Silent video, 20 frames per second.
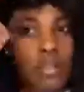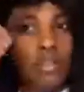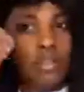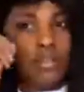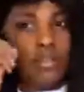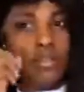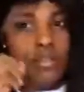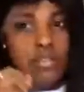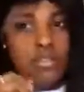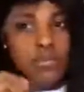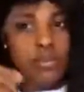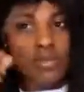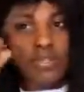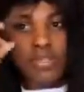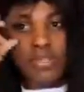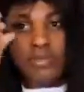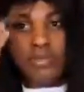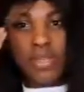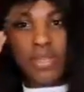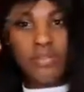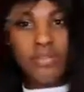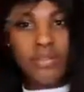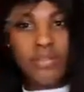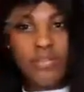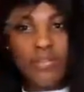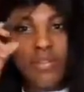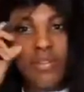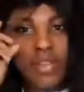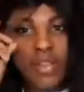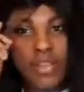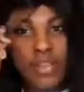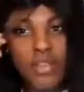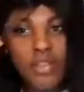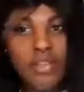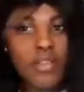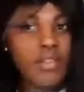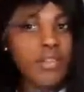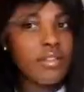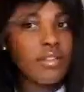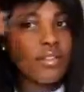Oh, these pieces might be for like
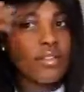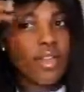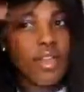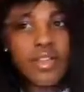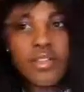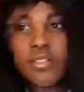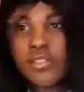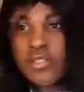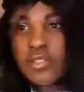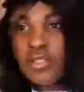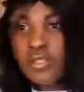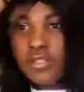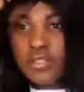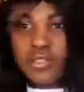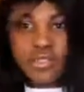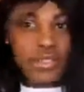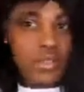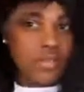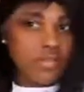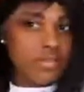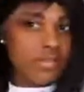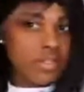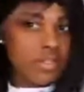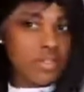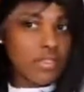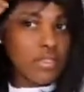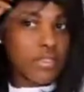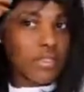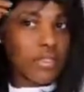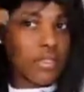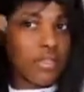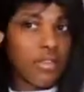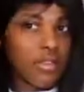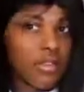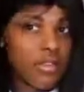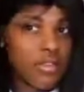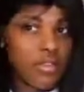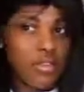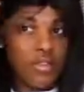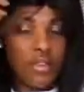edges and stuff, so that's cute.